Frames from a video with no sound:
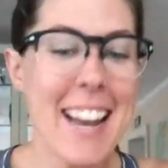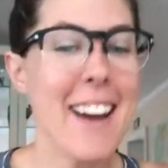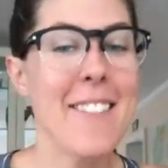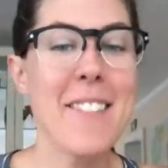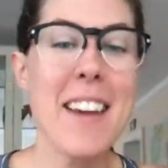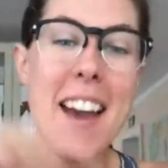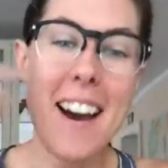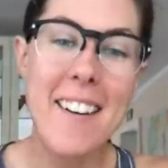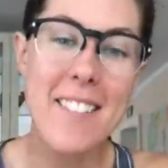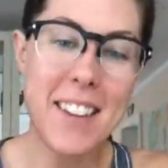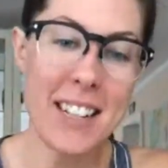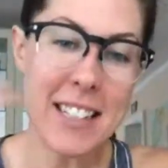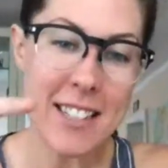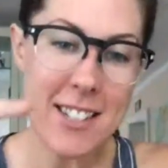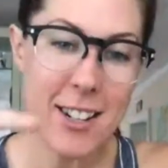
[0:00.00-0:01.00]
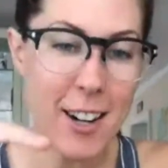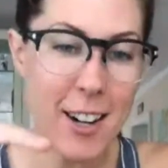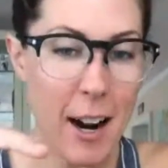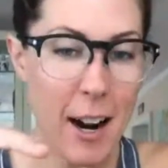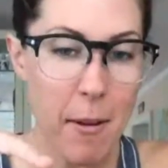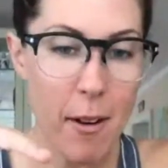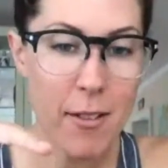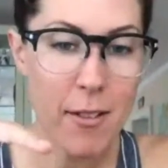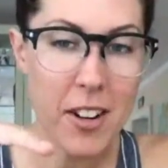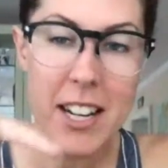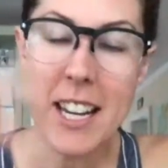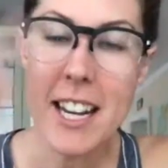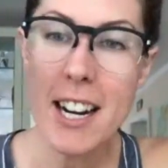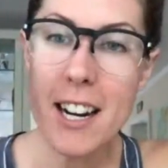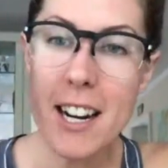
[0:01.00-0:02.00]
And we have Instagram over
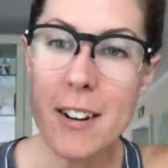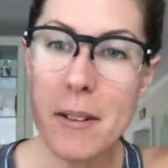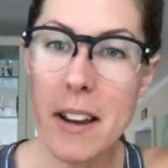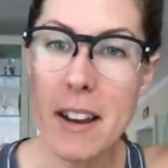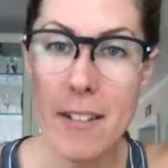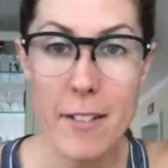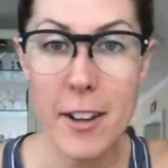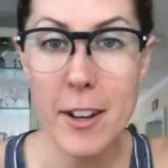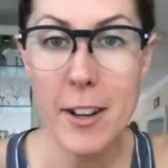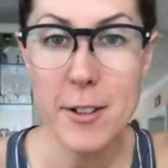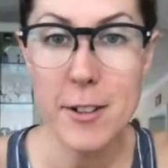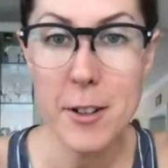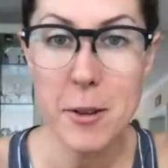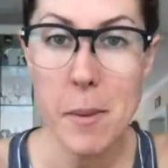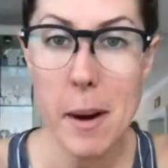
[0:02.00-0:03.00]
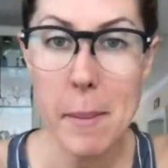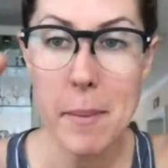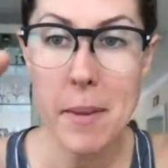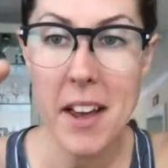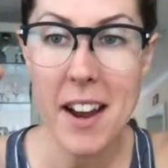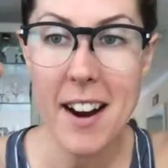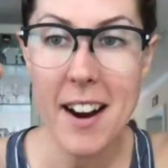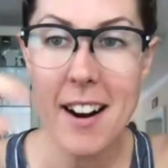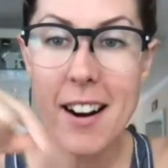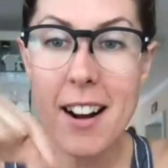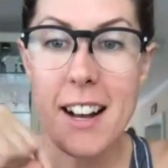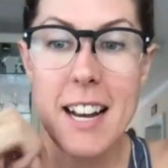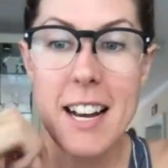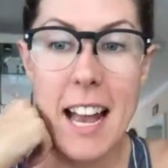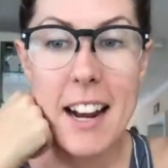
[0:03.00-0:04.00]
here, we have YouTube up there,
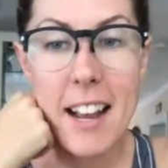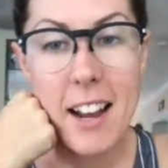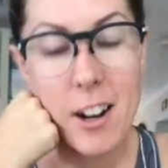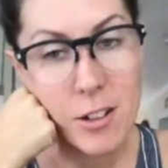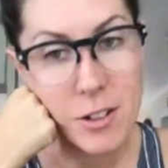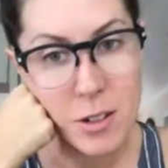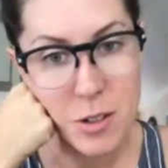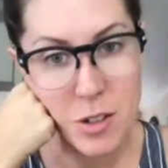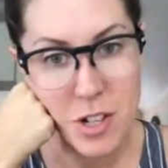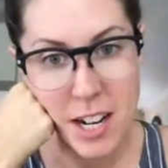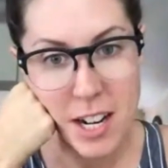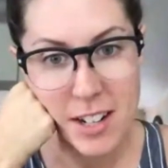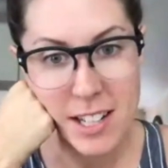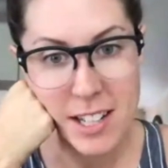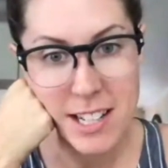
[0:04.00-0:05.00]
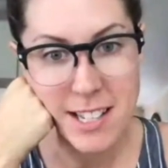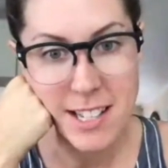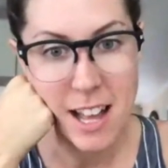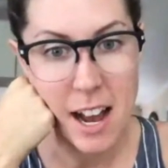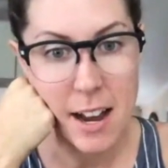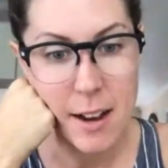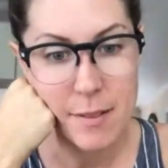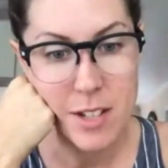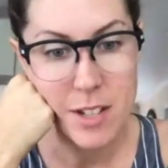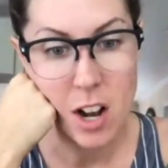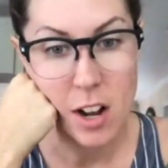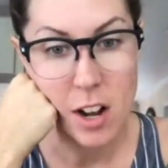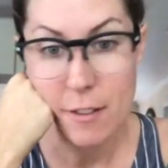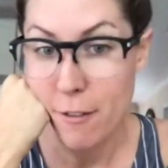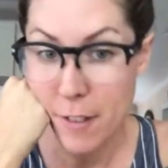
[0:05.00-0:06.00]
and I also share these lives
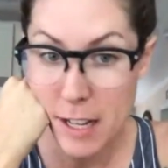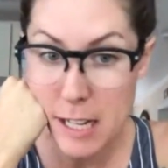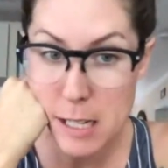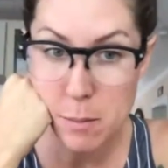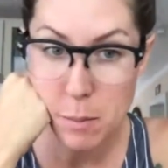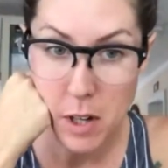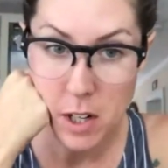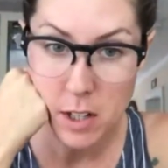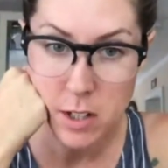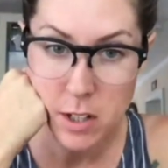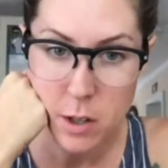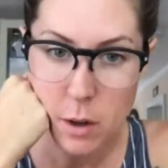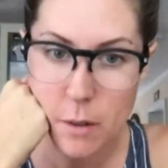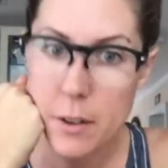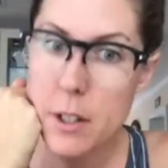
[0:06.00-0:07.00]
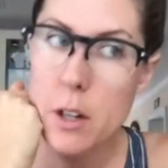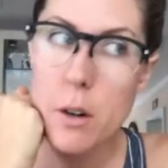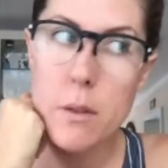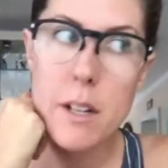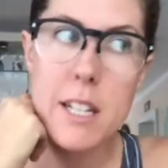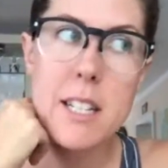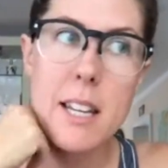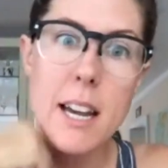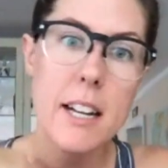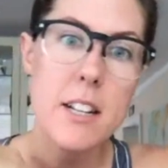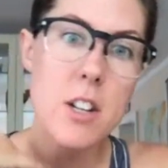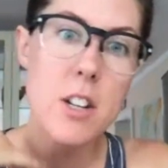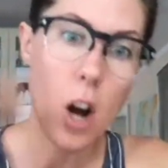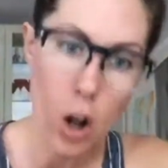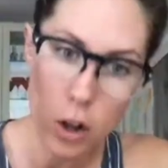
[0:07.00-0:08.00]
on Facebook. So if you don't get to catch
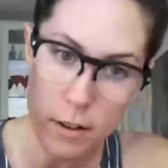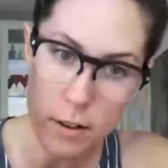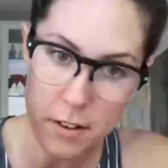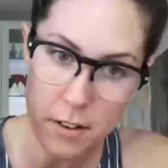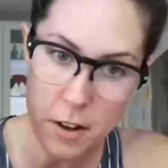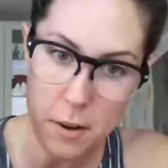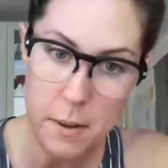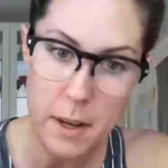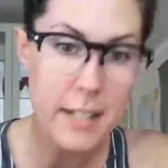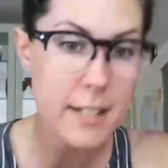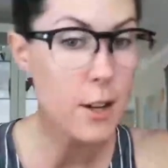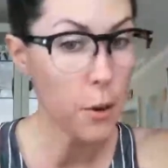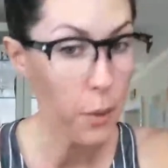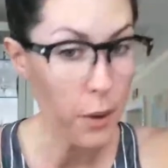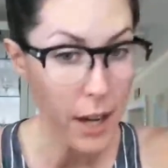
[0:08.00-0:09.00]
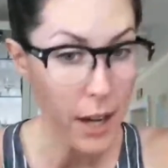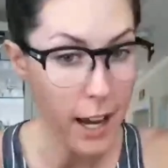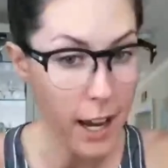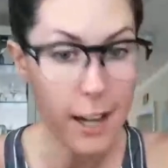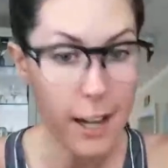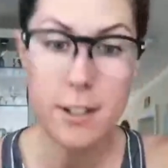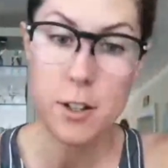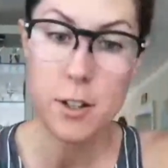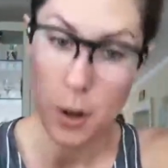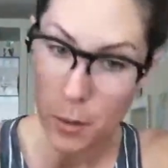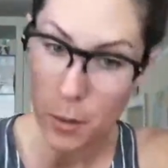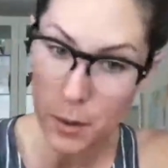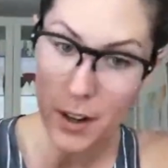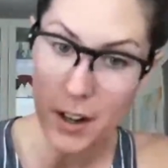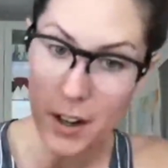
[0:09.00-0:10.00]
all of them, it's okay. Don't
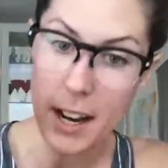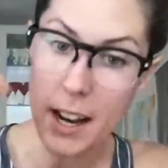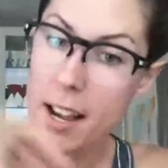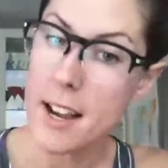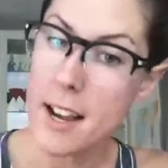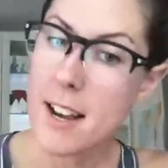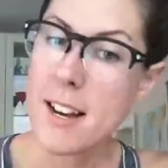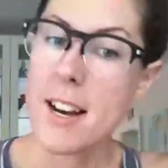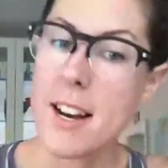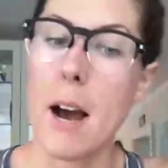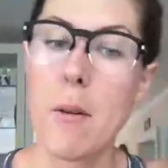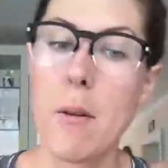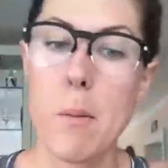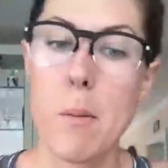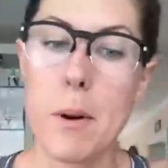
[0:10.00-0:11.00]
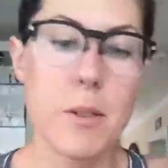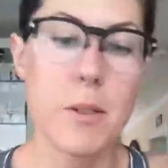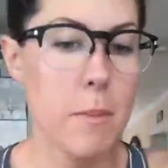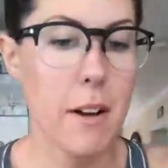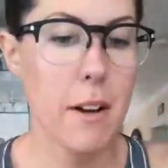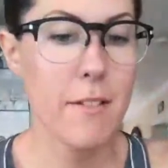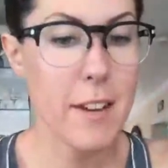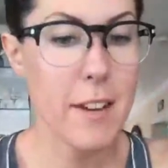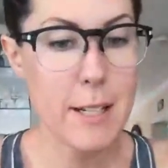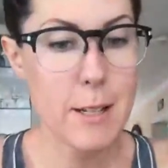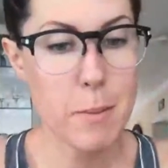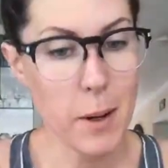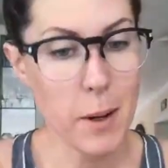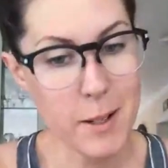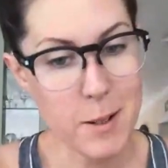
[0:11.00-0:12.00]
worry. I will post them on
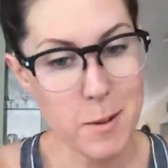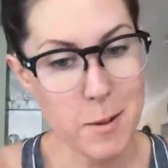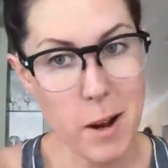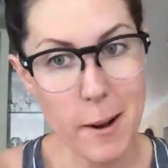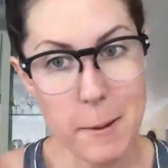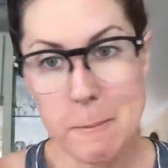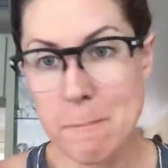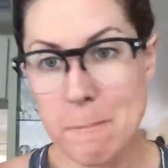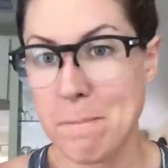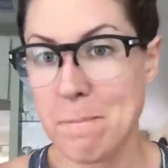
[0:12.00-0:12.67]
Facebook as well.